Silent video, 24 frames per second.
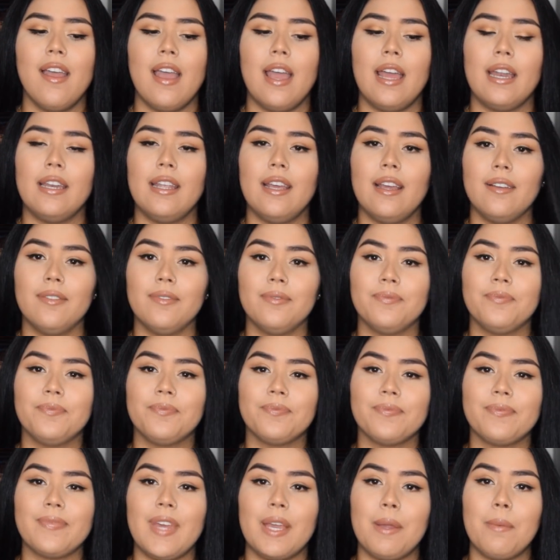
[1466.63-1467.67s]
And yeah,
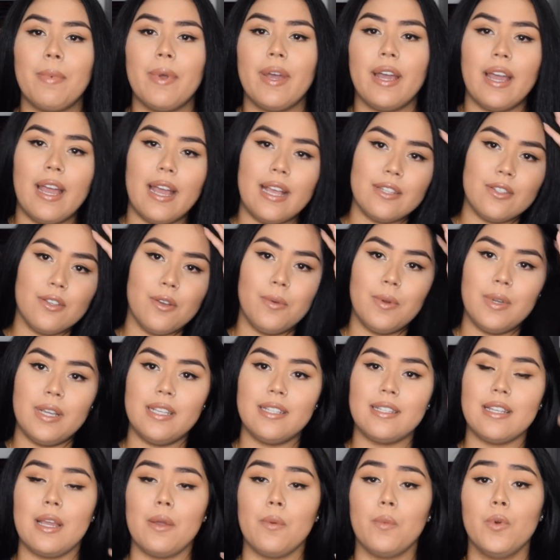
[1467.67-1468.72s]
but as
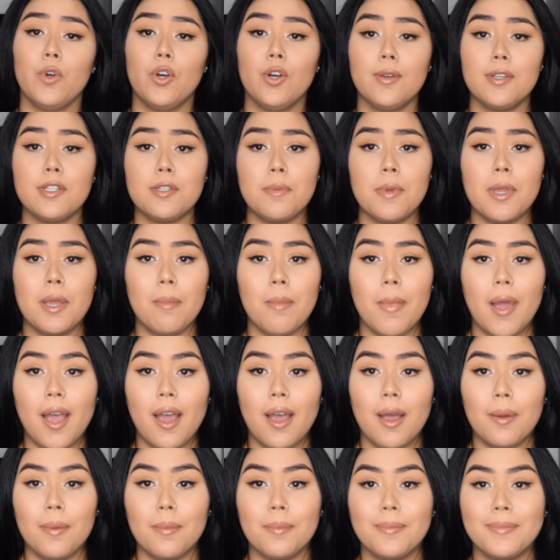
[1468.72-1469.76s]
always, I will always be a
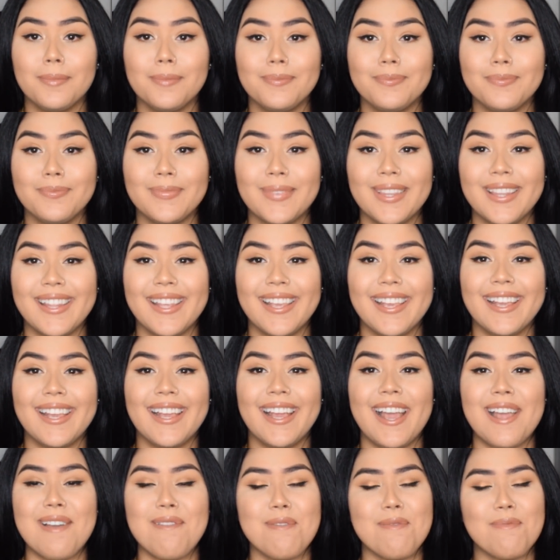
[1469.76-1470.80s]
mom.
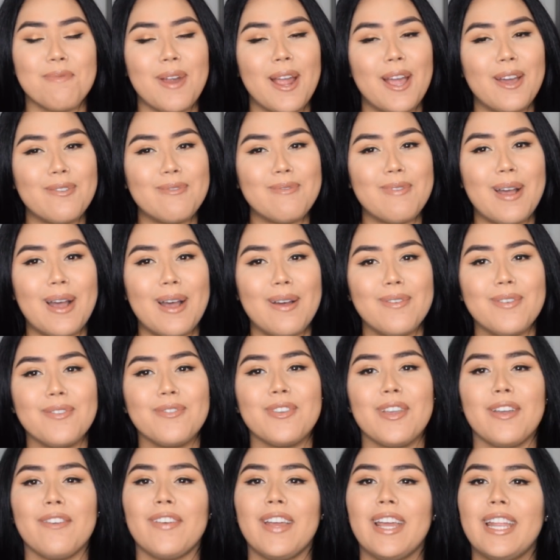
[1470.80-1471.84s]
I'm a proud mom.
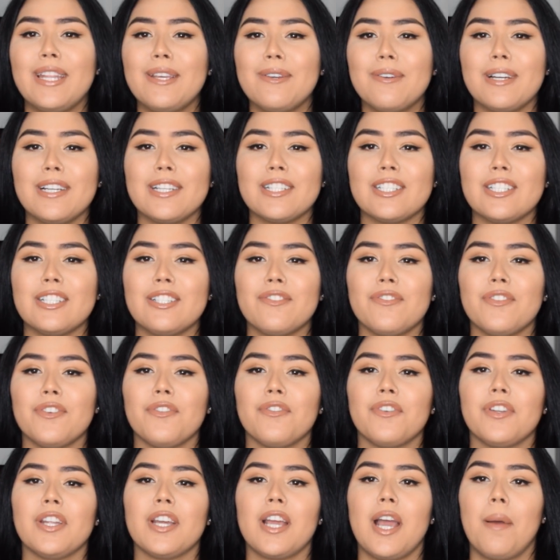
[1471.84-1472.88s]
If you have any questions, feel
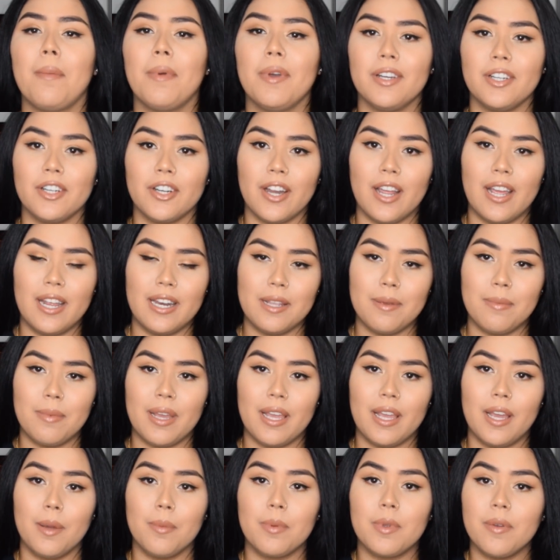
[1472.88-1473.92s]
free to comment under any of
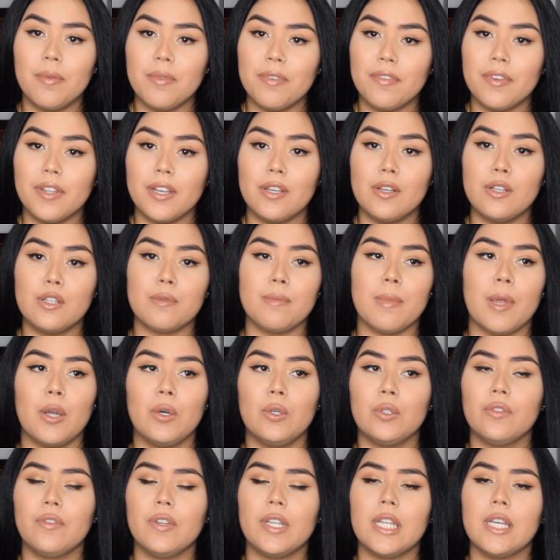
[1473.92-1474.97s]
my upcoming videos, my
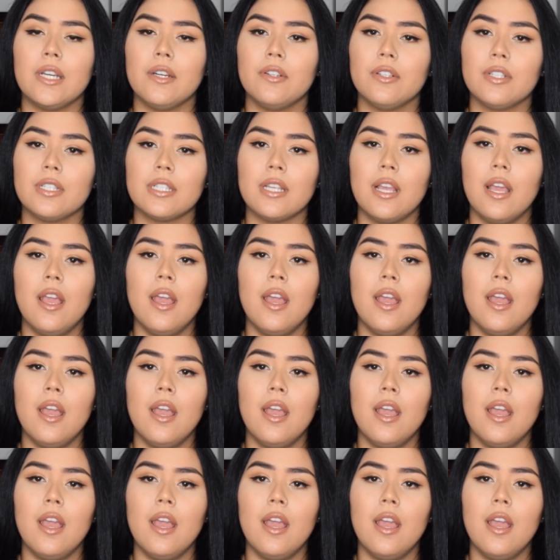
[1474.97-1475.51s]
old videos.